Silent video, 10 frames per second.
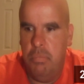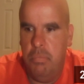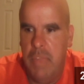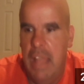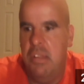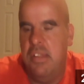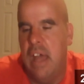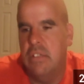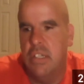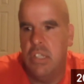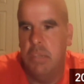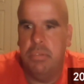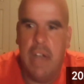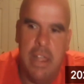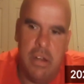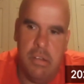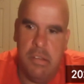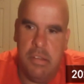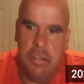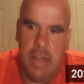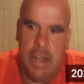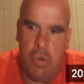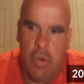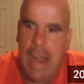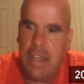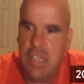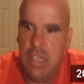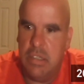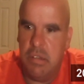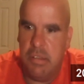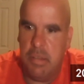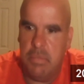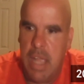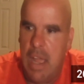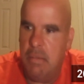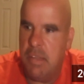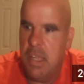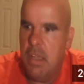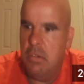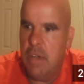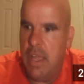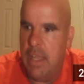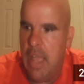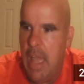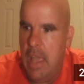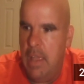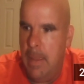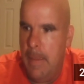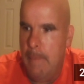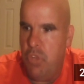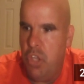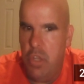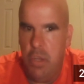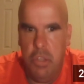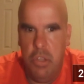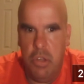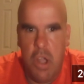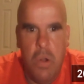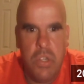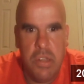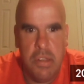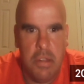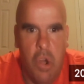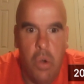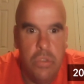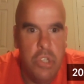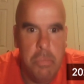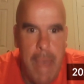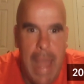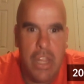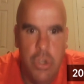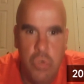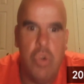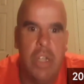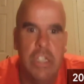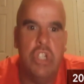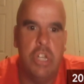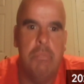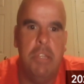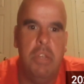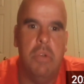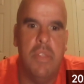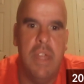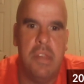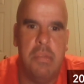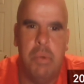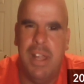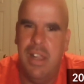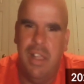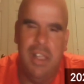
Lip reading: they sell it to players like crack dealers sometimes, like, hey, you know, your coaches are holding you back. You really should be doing this, when